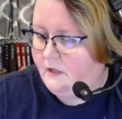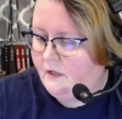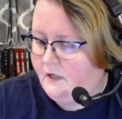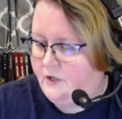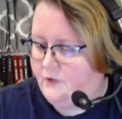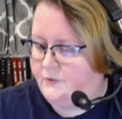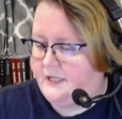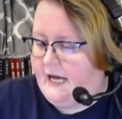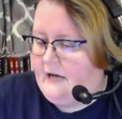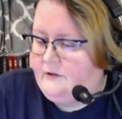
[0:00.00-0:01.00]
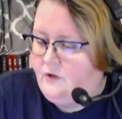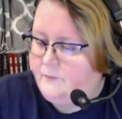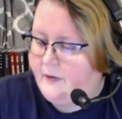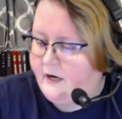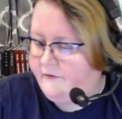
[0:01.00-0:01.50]
You see household
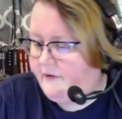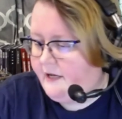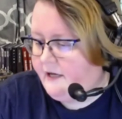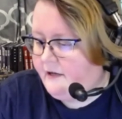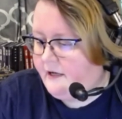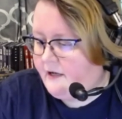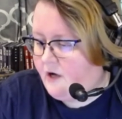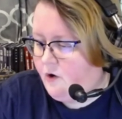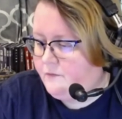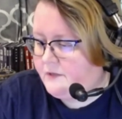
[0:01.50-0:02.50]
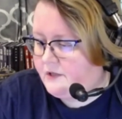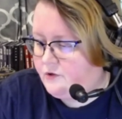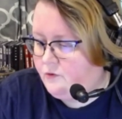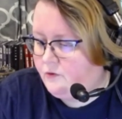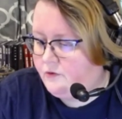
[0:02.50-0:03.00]
paraphernalia, combs, and
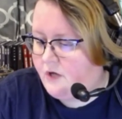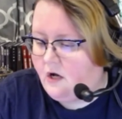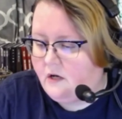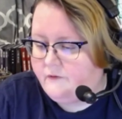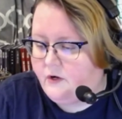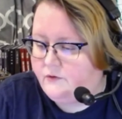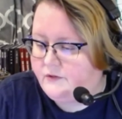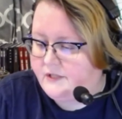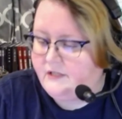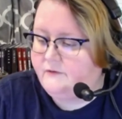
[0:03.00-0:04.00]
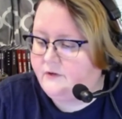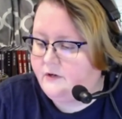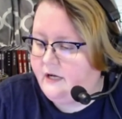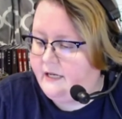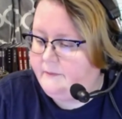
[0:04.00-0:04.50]
tools, all of gold and silver.
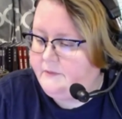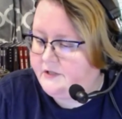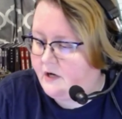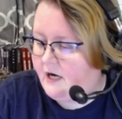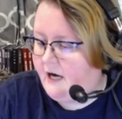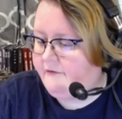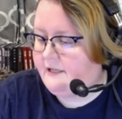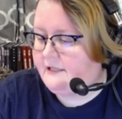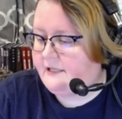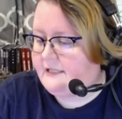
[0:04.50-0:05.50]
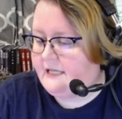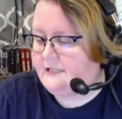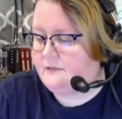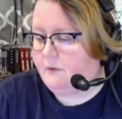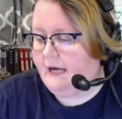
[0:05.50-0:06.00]
An empty sarcophagus contains a
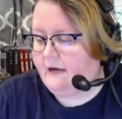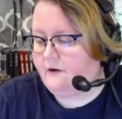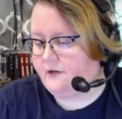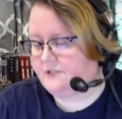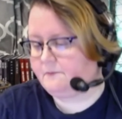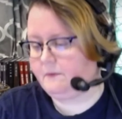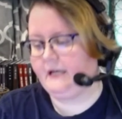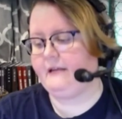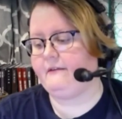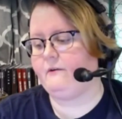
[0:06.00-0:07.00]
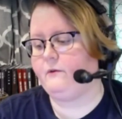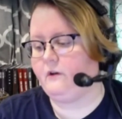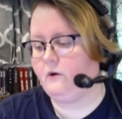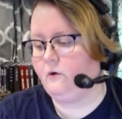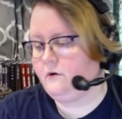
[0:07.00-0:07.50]
placard explaining that when the
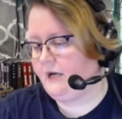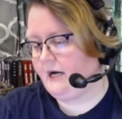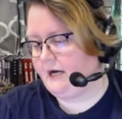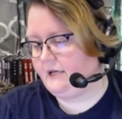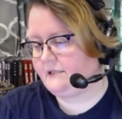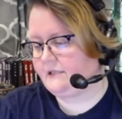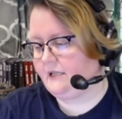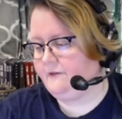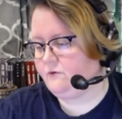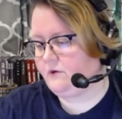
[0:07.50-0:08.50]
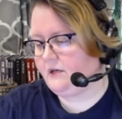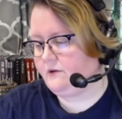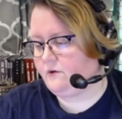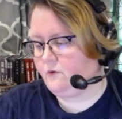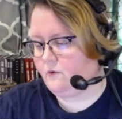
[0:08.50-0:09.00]
Lord died, his slaves were killed
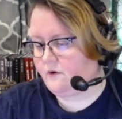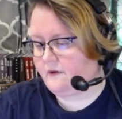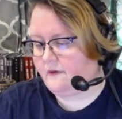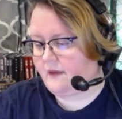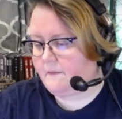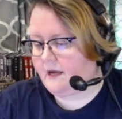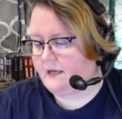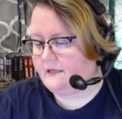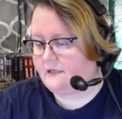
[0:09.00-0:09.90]
in order that they might continue to